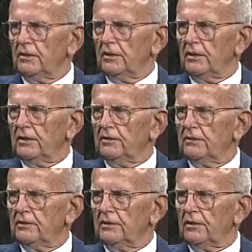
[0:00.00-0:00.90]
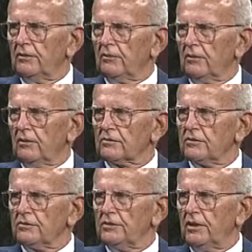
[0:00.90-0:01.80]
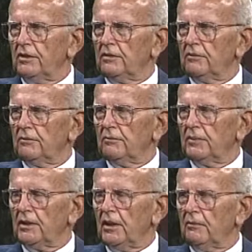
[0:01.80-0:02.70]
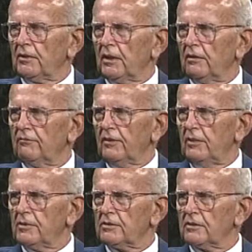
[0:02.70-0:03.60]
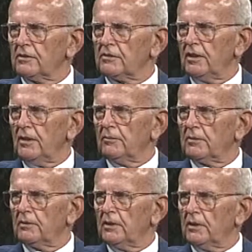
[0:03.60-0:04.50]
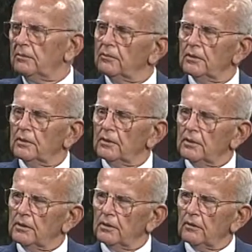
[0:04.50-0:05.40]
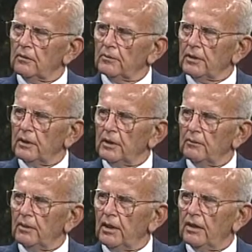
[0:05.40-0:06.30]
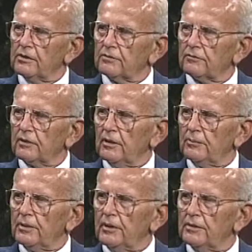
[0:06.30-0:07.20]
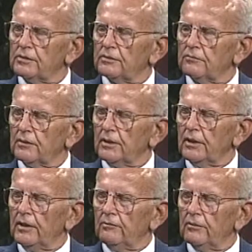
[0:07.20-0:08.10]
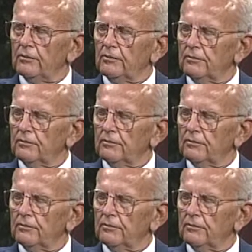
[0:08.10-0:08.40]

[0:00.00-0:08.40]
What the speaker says: And they were all associated and became kind of famous at the same time. And they all became heads of companies and what have you.